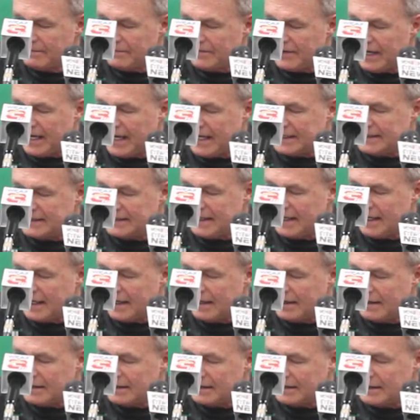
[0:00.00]
He had,
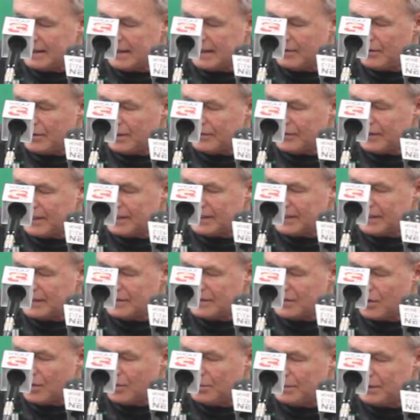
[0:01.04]
I think they
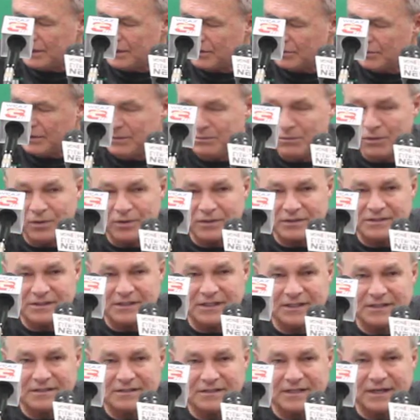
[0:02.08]
told me, three more
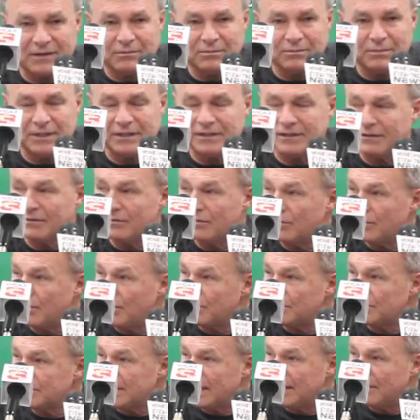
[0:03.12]
assists. That have been,
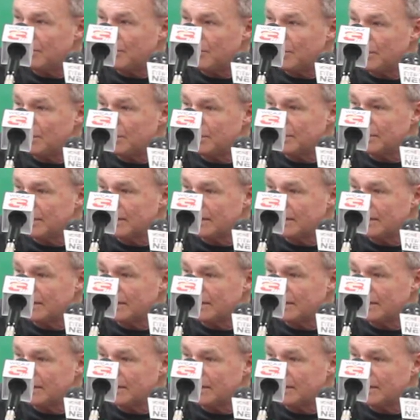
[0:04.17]
what was that, Wilbur?